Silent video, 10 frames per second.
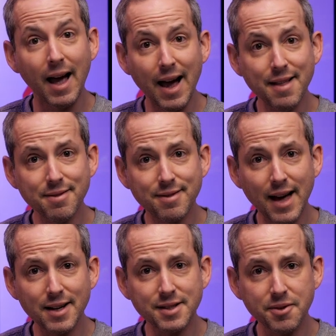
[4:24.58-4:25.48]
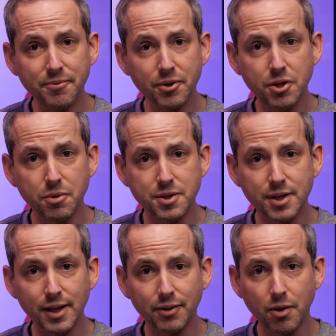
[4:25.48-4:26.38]
And that is it for
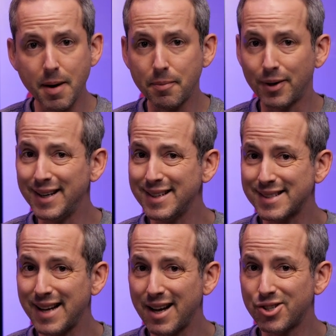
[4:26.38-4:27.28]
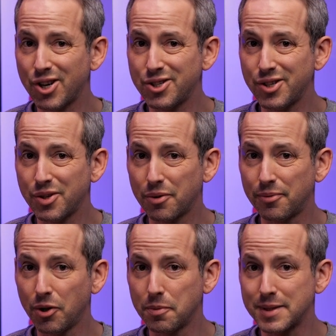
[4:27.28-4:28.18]
QC. Remember, it is not judging your
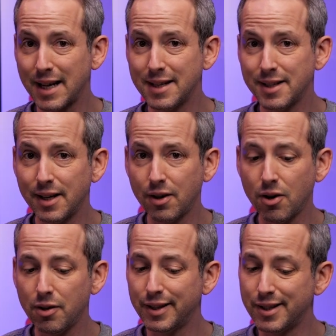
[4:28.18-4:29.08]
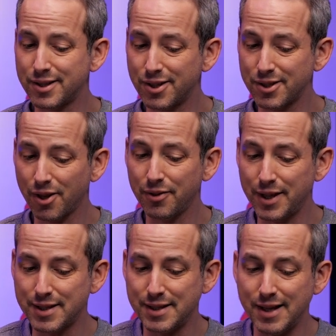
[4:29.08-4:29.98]
film's content at all. It is just all
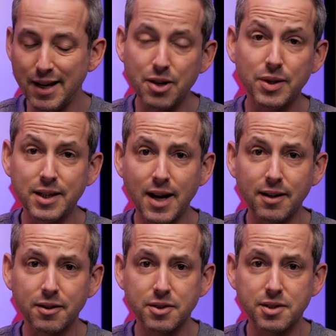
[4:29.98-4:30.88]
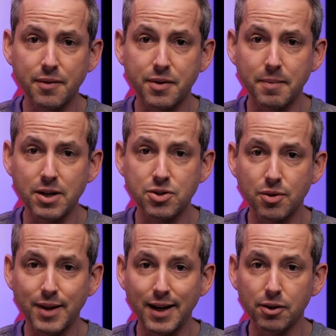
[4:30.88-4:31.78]
these nitty-gritty technical stuff to make
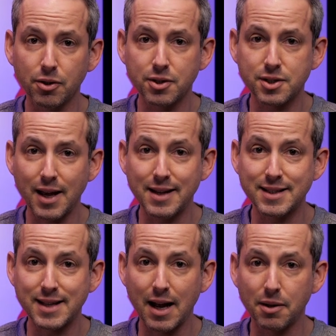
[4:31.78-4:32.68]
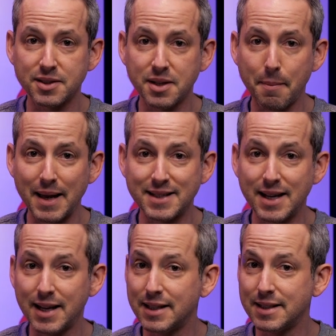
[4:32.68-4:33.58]
sure that it looks and sounds the best
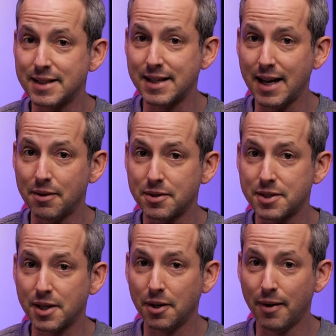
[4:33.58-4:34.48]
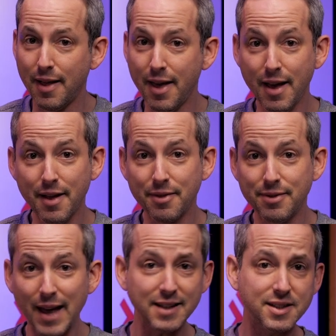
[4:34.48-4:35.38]
it can sound. So
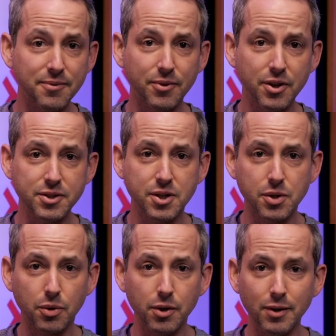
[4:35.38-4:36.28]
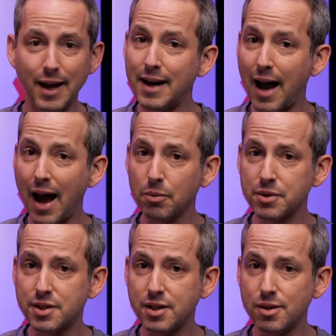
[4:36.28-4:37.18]
that's it for this tutorial, and I will
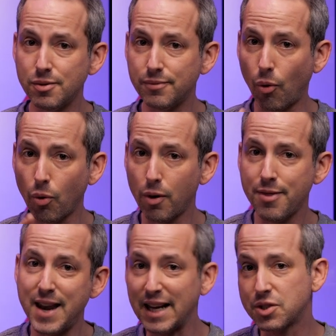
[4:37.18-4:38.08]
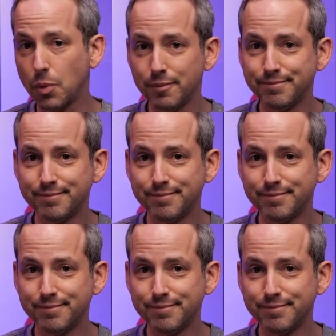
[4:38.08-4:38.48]
see you for the next one.